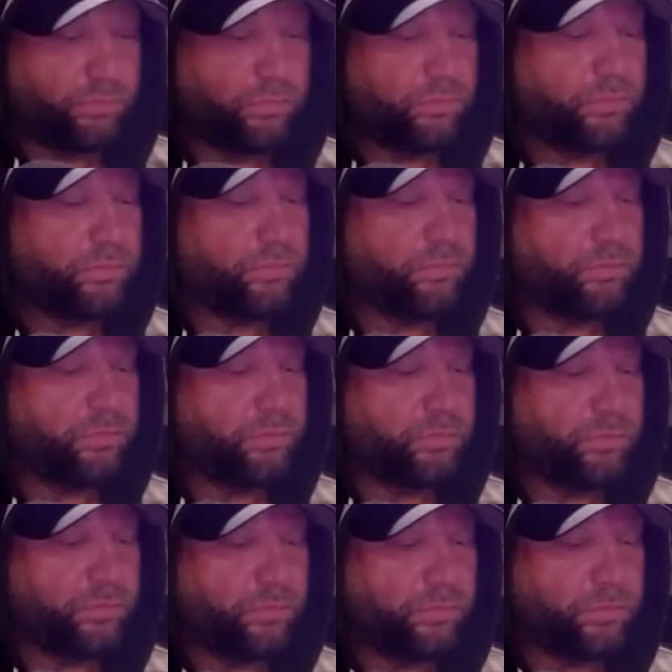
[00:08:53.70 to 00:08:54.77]

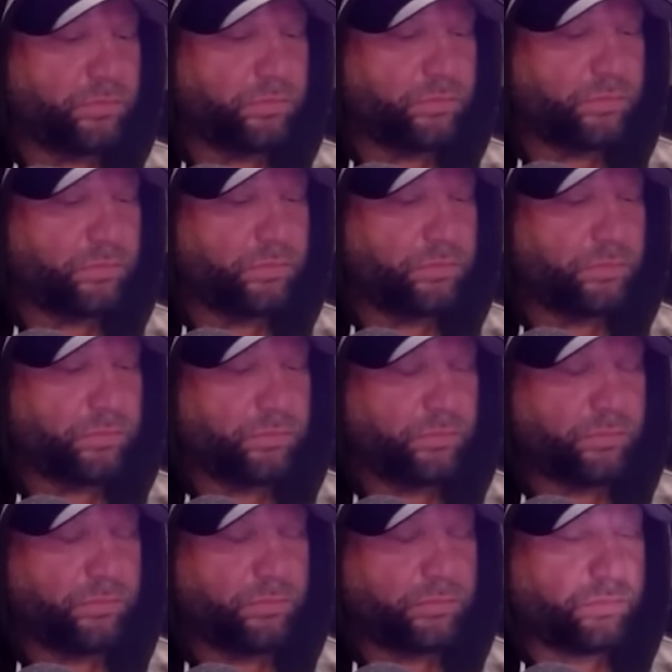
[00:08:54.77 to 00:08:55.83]

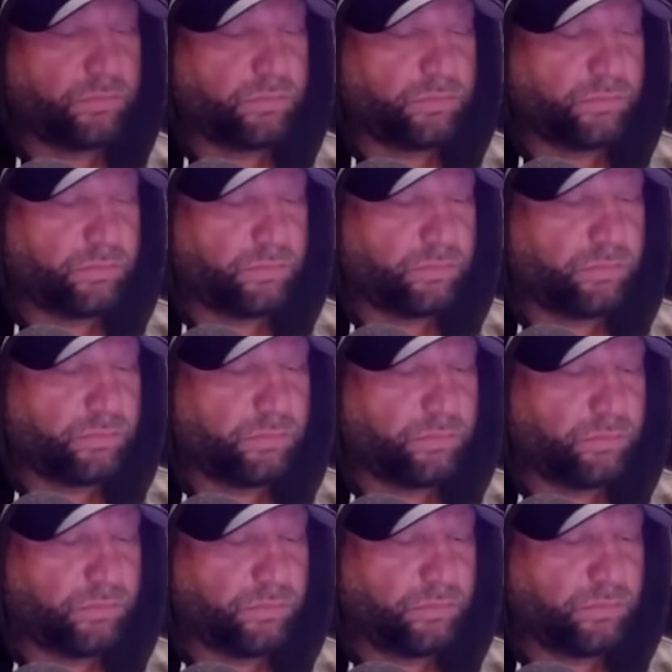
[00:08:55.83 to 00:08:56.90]

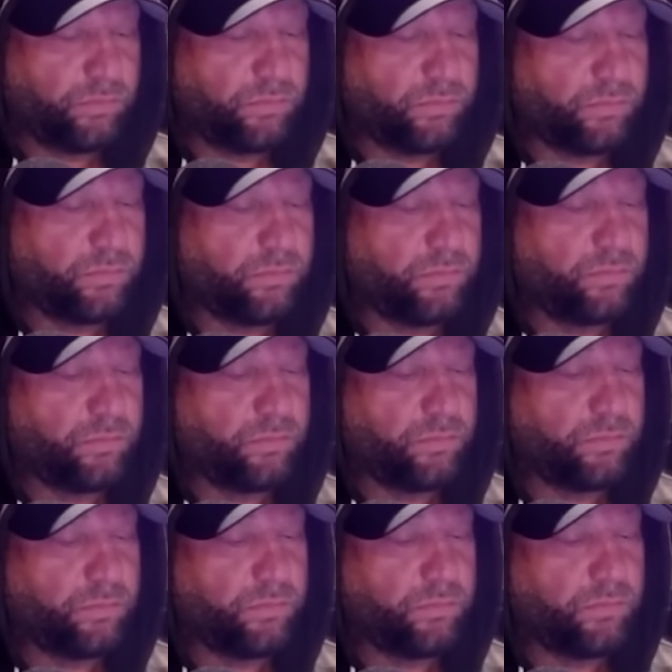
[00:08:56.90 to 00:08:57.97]

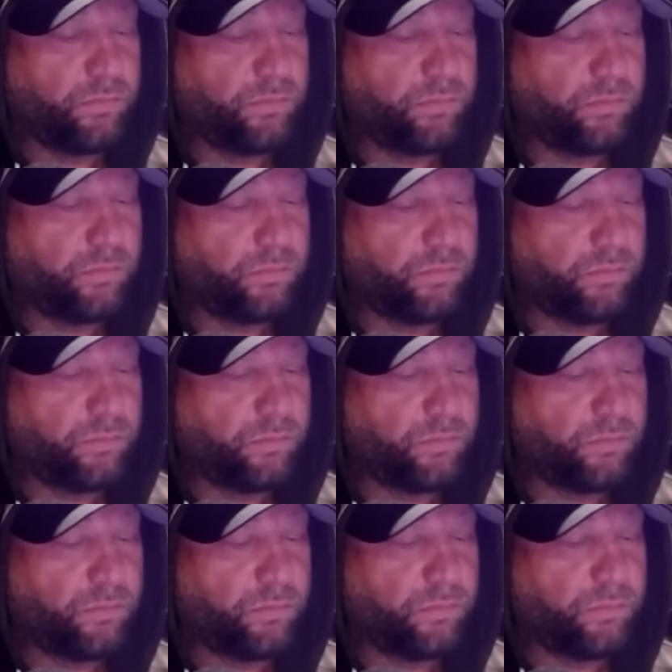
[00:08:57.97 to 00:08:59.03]

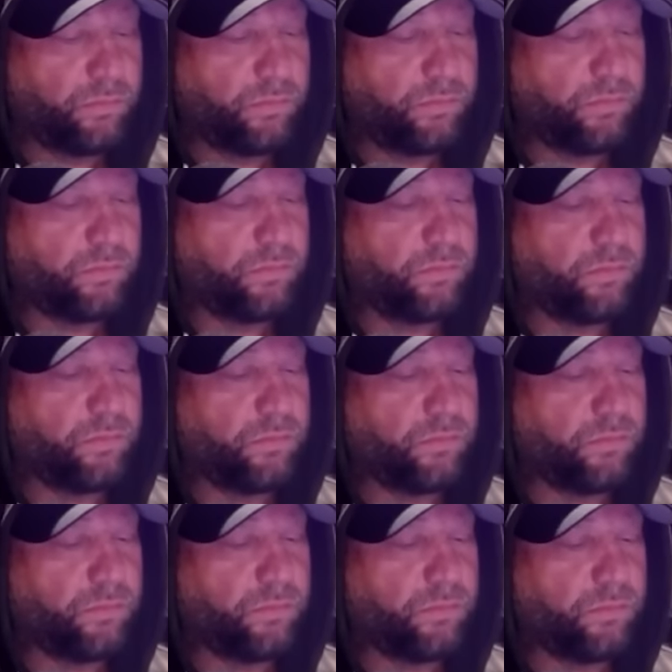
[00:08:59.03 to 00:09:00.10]

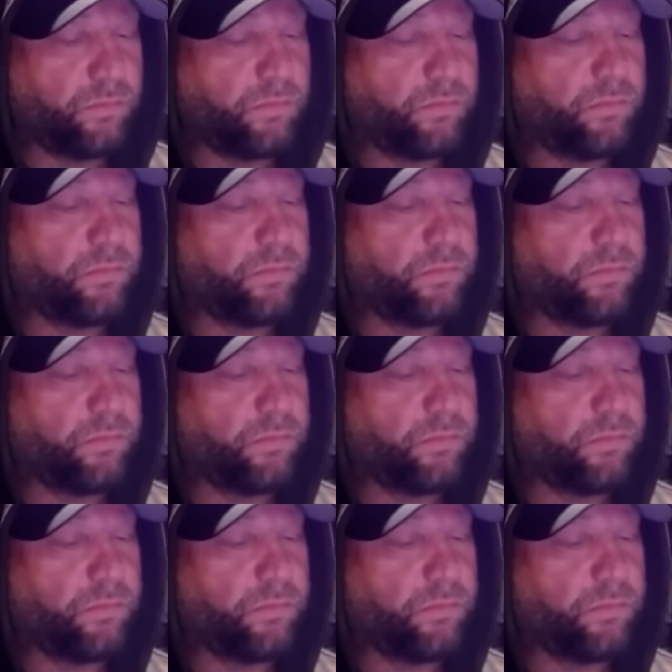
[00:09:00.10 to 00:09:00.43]
The person shown says nothing.